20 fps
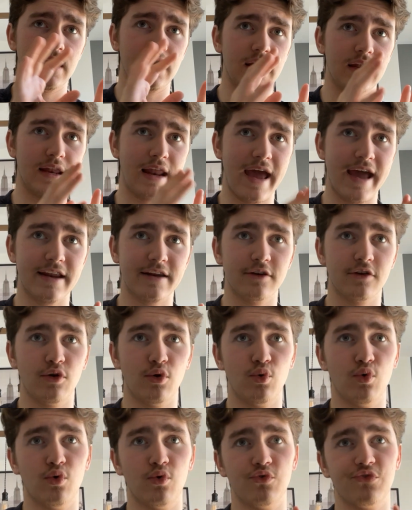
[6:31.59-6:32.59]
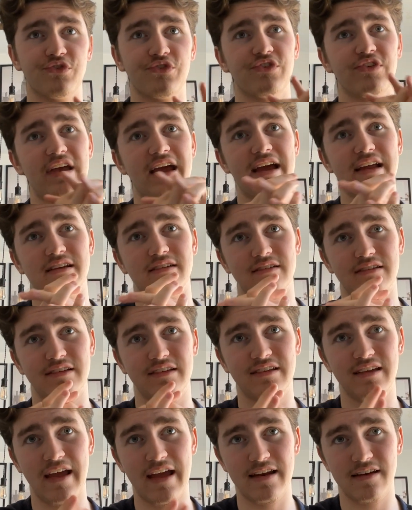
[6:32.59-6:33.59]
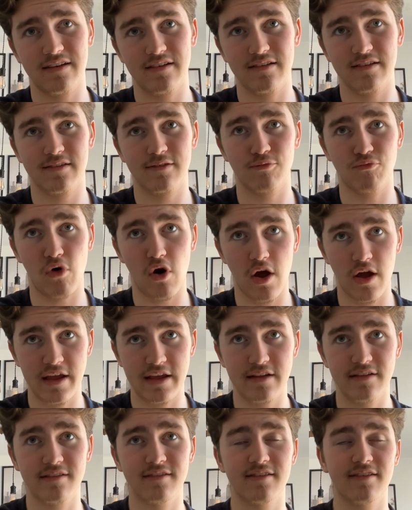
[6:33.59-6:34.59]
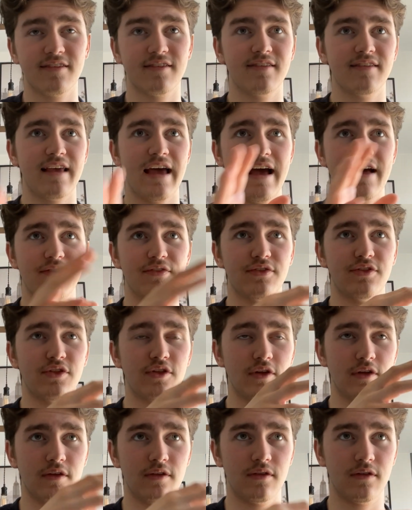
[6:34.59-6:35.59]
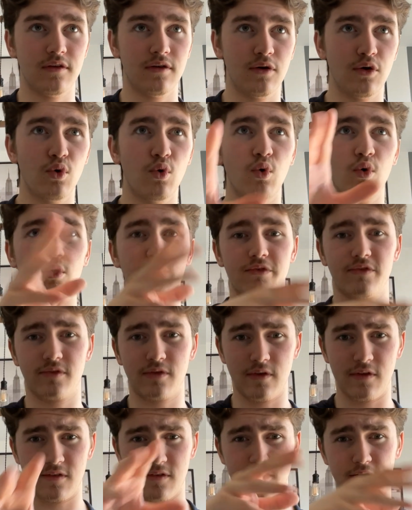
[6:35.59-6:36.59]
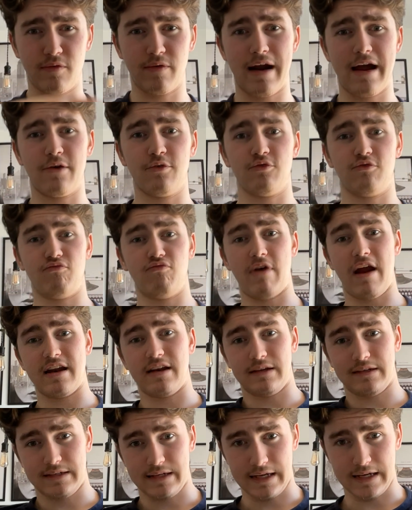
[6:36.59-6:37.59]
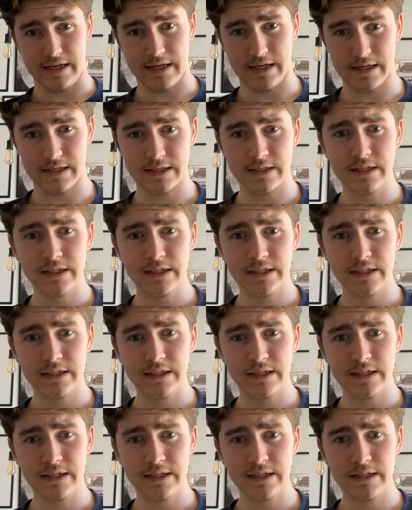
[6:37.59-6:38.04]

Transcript: landlords and tenants' rights and the laws that surround renting.